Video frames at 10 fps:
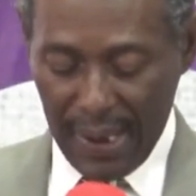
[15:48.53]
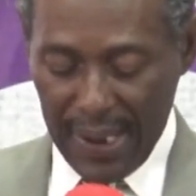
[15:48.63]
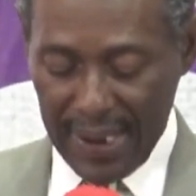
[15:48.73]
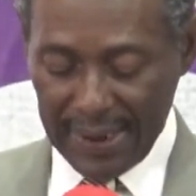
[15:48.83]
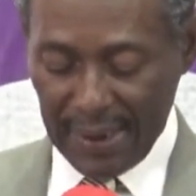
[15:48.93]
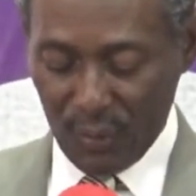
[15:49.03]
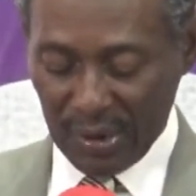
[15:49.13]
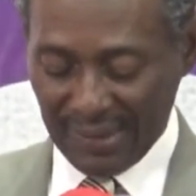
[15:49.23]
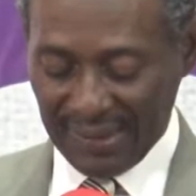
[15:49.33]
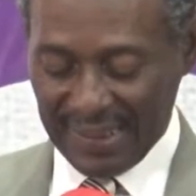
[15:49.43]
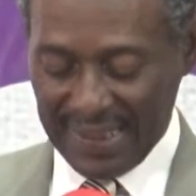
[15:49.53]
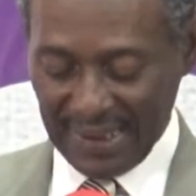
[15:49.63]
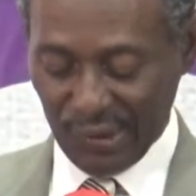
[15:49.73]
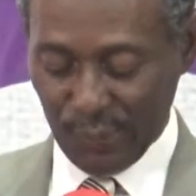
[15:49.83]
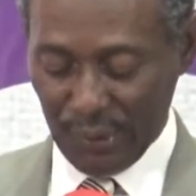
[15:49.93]
Hannah was
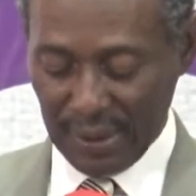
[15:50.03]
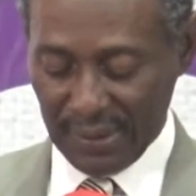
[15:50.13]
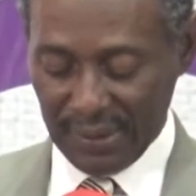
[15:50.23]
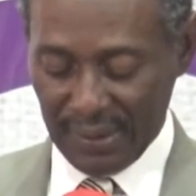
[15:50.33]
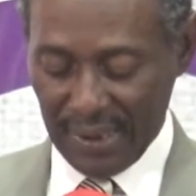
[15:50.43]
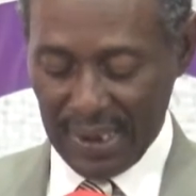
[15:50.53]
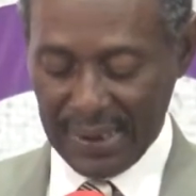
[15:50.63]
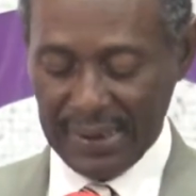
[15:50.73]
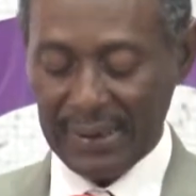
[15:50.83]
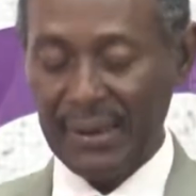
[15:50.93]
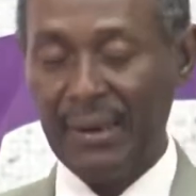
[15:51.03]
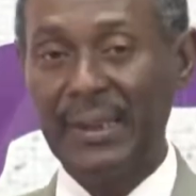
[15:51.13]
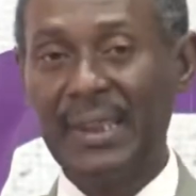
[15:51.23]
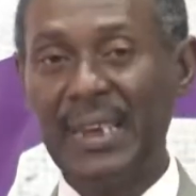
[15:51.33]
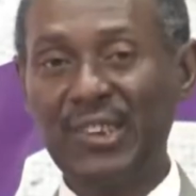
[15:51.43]
desperate and in her
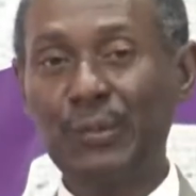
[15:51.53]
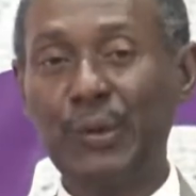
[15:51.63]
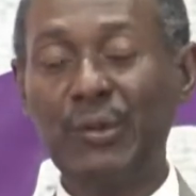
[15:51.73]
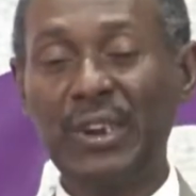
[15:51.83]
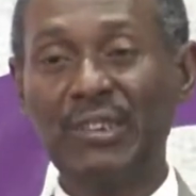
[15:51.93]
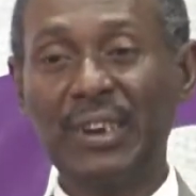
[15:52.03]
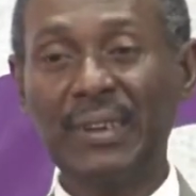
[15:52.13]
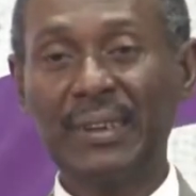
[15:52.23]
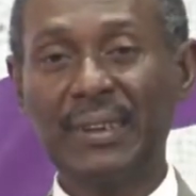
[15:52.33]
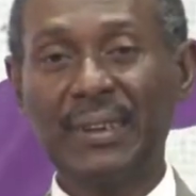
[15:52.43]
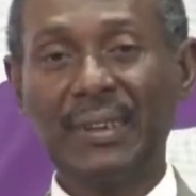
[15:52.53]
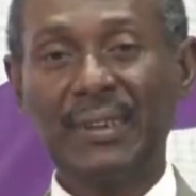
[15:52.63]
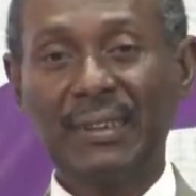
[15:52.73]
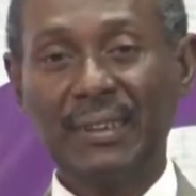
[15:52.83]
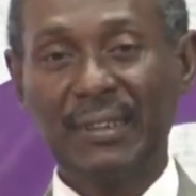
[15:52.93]
desperation,
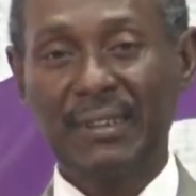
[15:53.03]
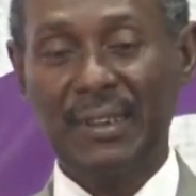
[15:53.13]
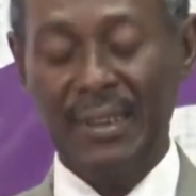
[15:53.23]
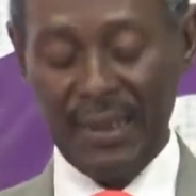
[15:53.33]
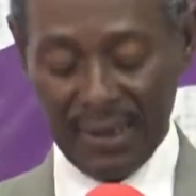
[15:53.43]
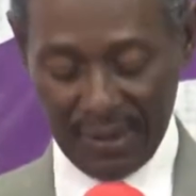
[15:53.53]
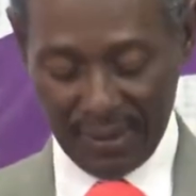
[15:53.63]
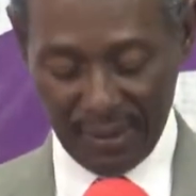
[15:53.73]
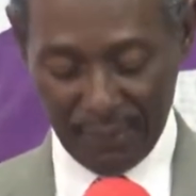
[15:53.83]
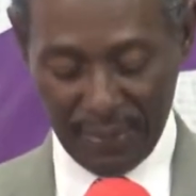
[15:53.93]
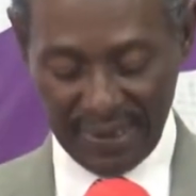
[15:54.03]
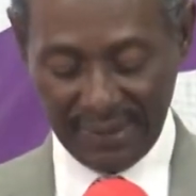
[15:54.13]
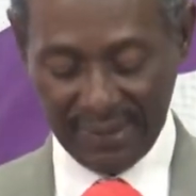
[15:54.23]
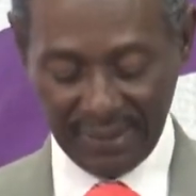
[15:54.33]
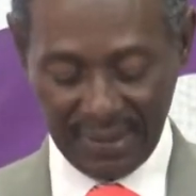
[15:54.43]
she did the
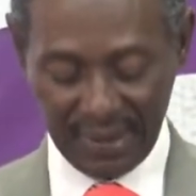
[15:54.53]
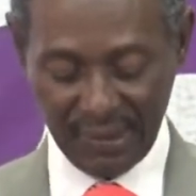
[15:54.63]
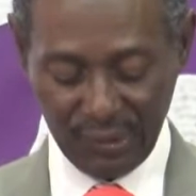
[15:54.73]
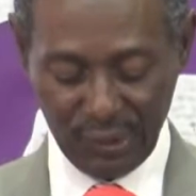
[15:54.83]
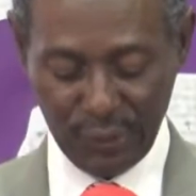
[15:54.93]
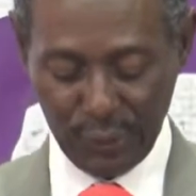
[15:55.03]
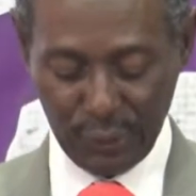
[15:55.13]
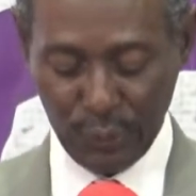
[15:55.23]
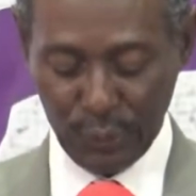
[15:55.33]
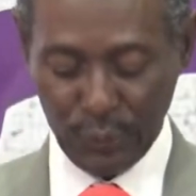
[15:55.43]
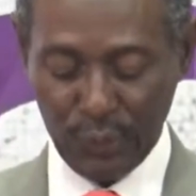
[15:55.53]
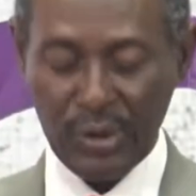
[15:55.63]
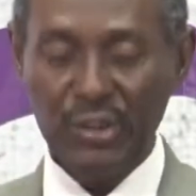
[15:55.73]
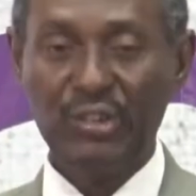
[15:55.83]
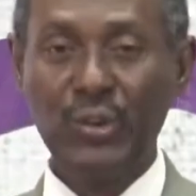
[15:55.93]
best thing she could do.
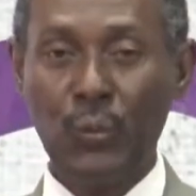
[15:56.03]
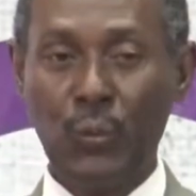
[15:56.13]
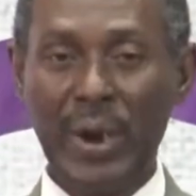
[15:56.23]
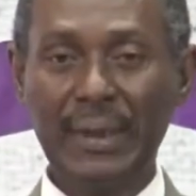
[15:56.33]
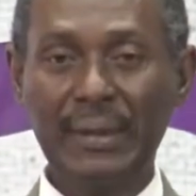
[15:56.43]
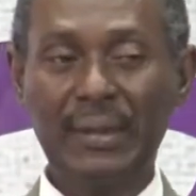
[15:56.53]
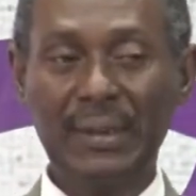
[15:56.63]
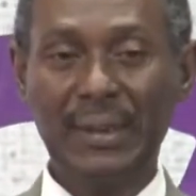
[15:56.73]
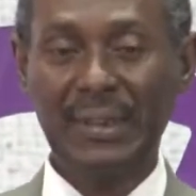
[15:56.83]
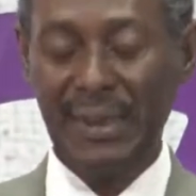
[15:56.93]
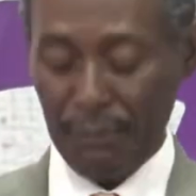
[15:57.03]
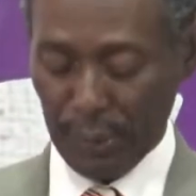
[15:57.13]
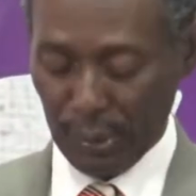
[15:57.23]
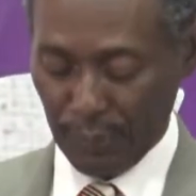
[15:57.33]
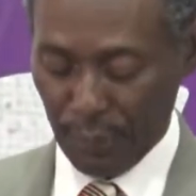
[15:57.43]
She went to the
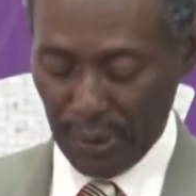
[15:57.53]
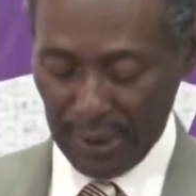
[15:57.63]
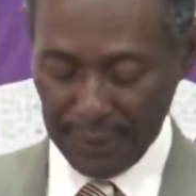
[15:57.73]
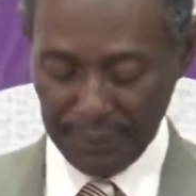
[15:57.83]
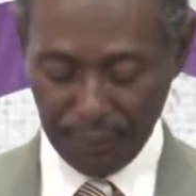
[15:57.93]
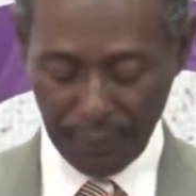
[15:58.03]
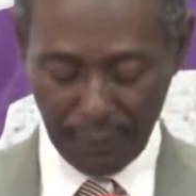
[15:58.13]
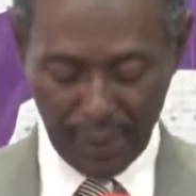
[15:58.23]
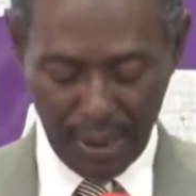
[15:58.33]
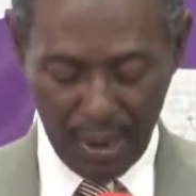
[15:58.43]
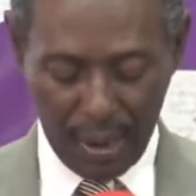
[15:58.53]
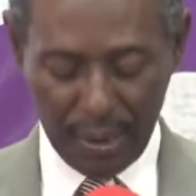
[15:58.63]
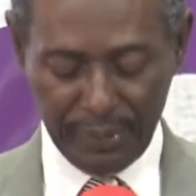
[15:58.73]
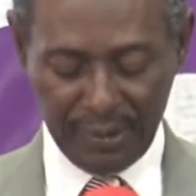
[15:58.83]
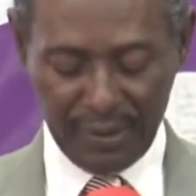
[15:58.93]
temple to pray.
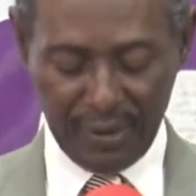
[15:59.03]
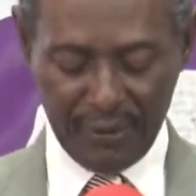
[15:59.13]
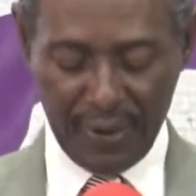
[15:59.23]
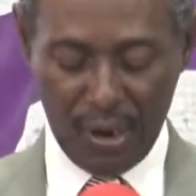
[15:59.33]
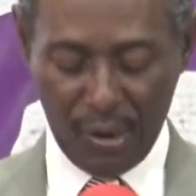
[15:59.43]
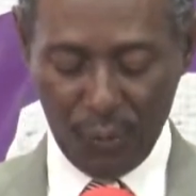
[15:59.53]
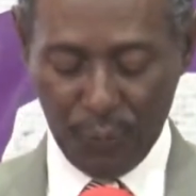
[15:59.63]
Observe how